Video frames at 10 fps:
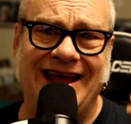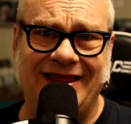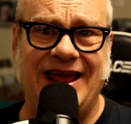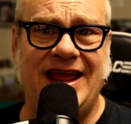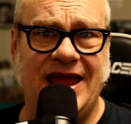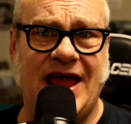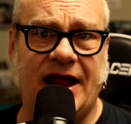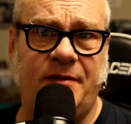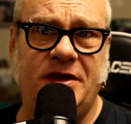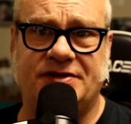They,
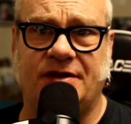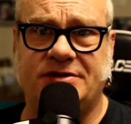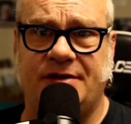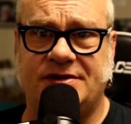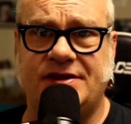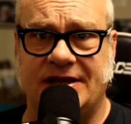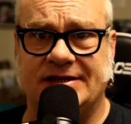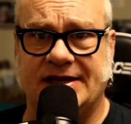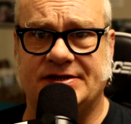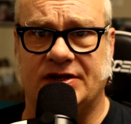that can be sometimes the thing
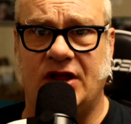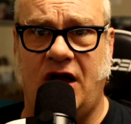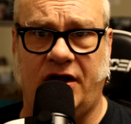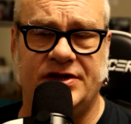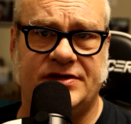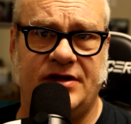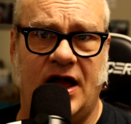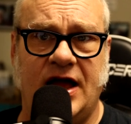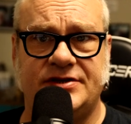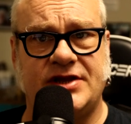that takes the longest.
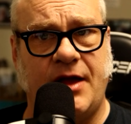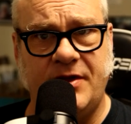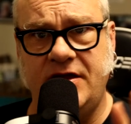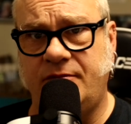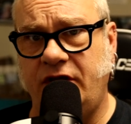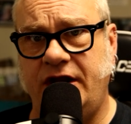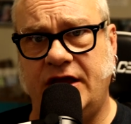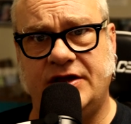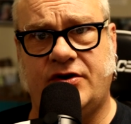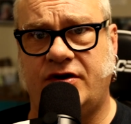Uh, stopping any
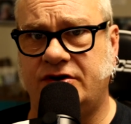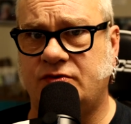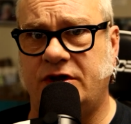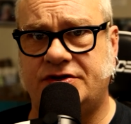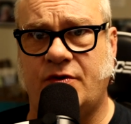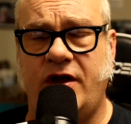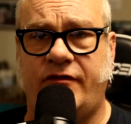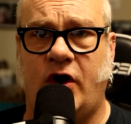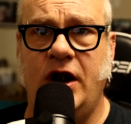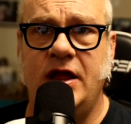bleeding occurs
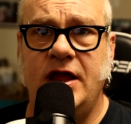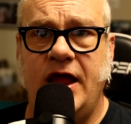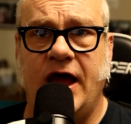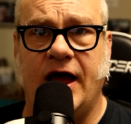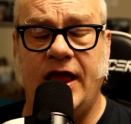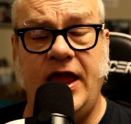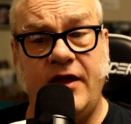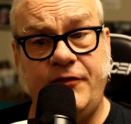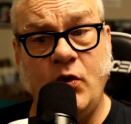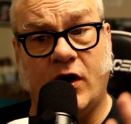whatsoever. Uh,
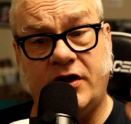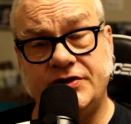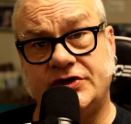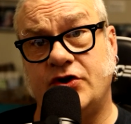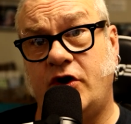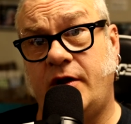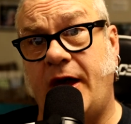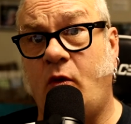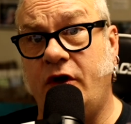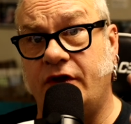if you are concerned
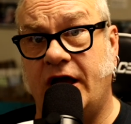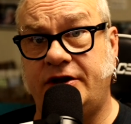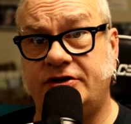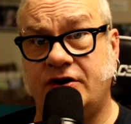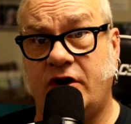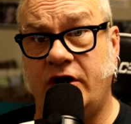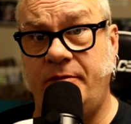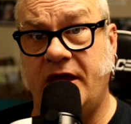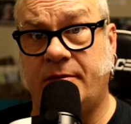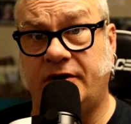about whether or not you're going to
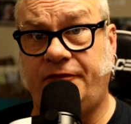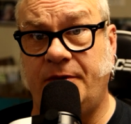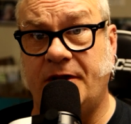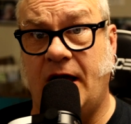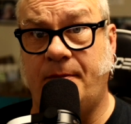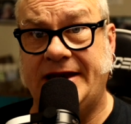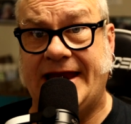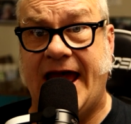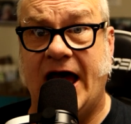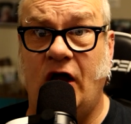be able to flip it up and
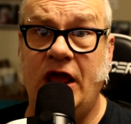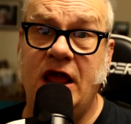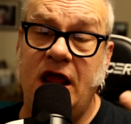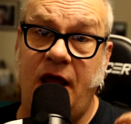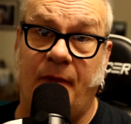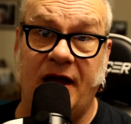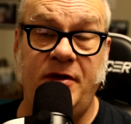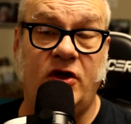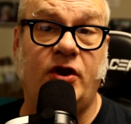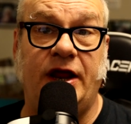down, it might
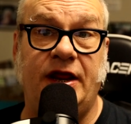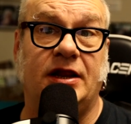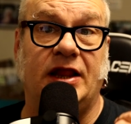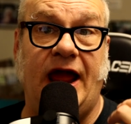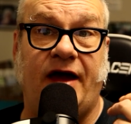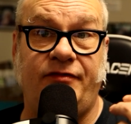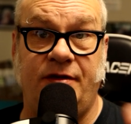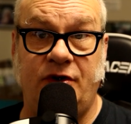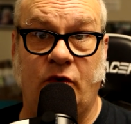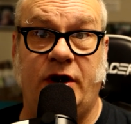be a good idea to have
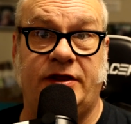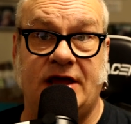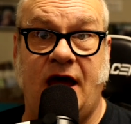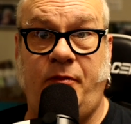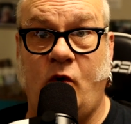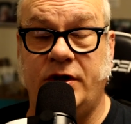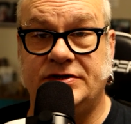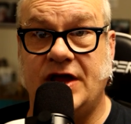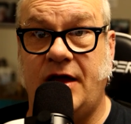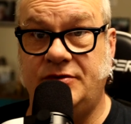them do it at that point
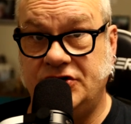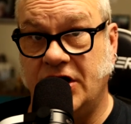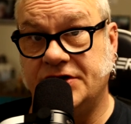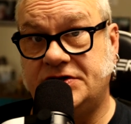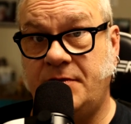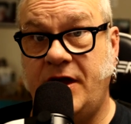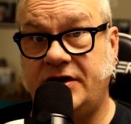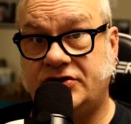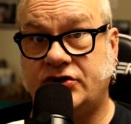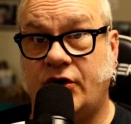in time just to
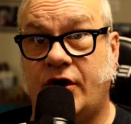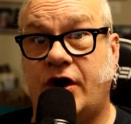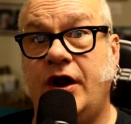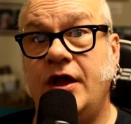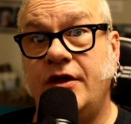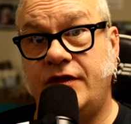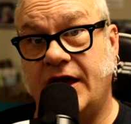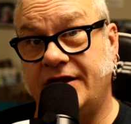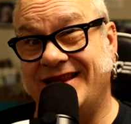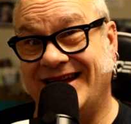make sure
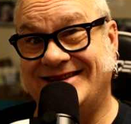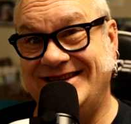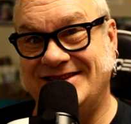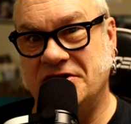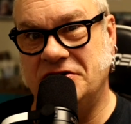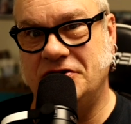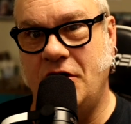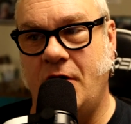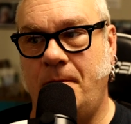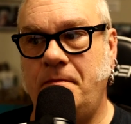that that's easy to
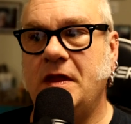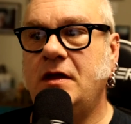do.